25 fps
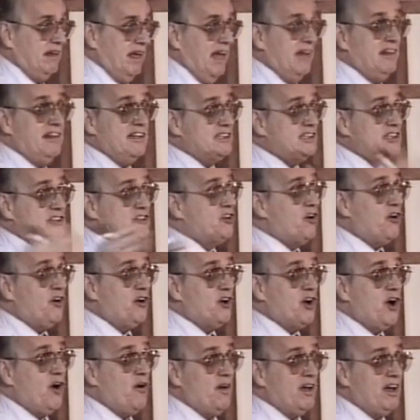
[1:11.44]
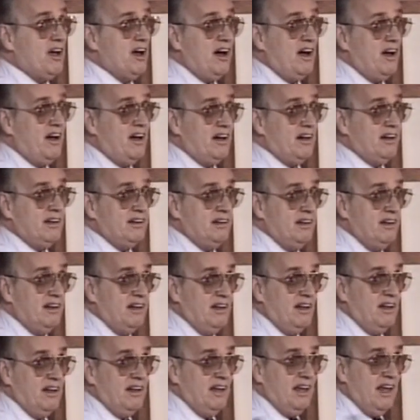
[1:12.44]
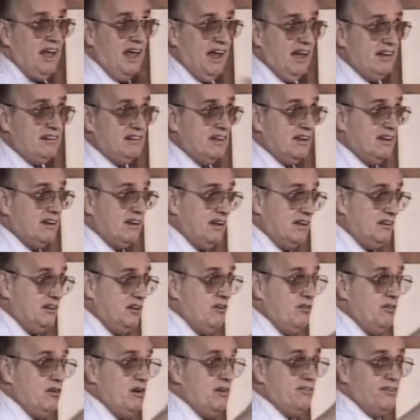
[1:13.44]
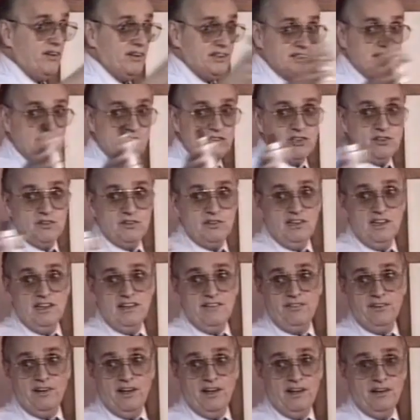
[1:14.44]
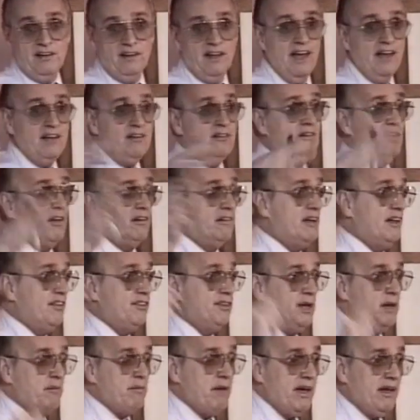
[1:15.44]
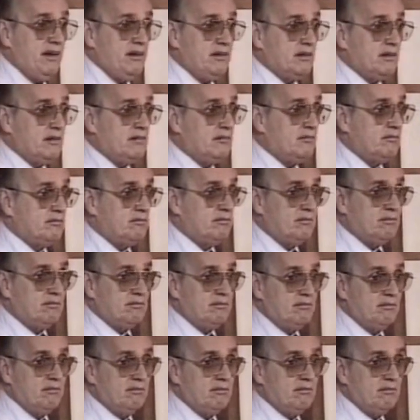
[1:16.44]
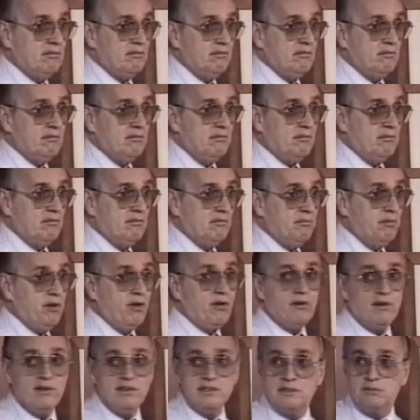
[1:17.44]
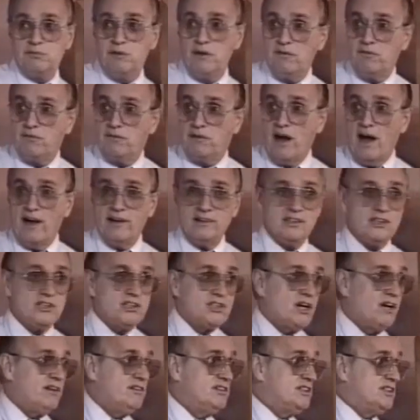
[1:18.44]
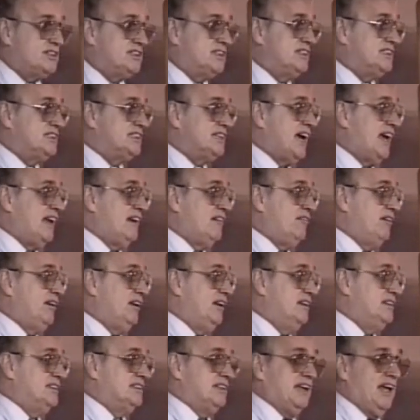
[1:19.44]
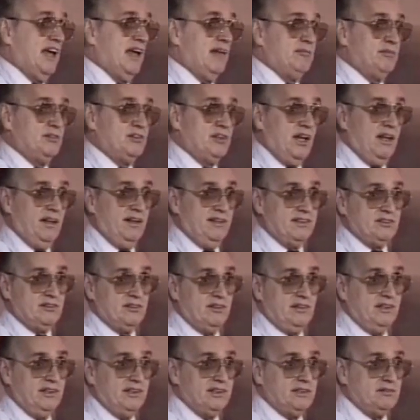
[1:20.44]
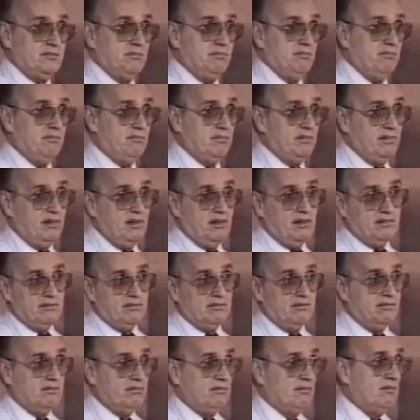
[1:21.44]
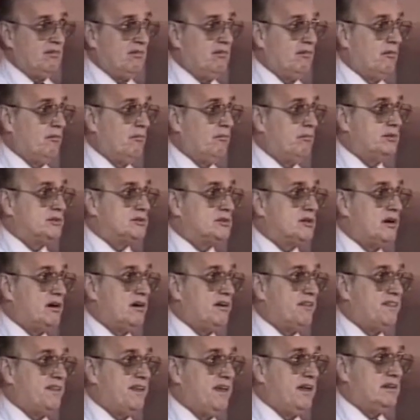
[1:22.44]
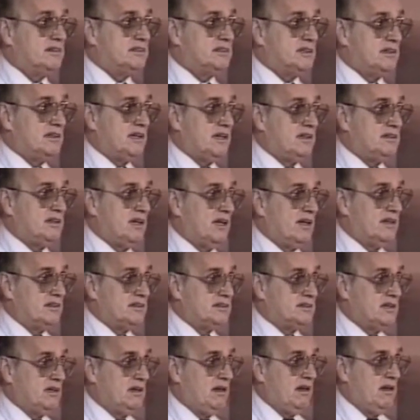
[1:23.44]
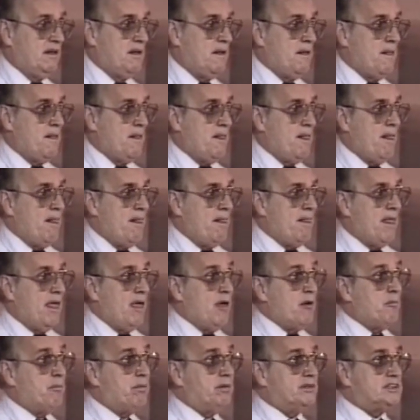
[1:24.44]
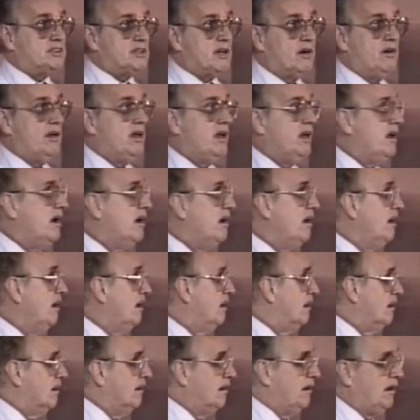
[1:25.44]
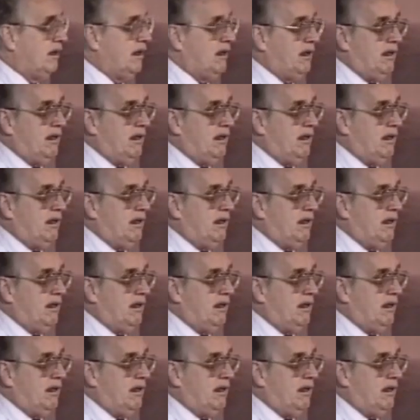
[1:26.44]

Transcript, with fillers: And this is all going on in the, in the universe that you live in, and you know nothing about it. Because we've gone to churches and sat in religion and had them tell us all this, you know, bizarre things that they tell us. But so here,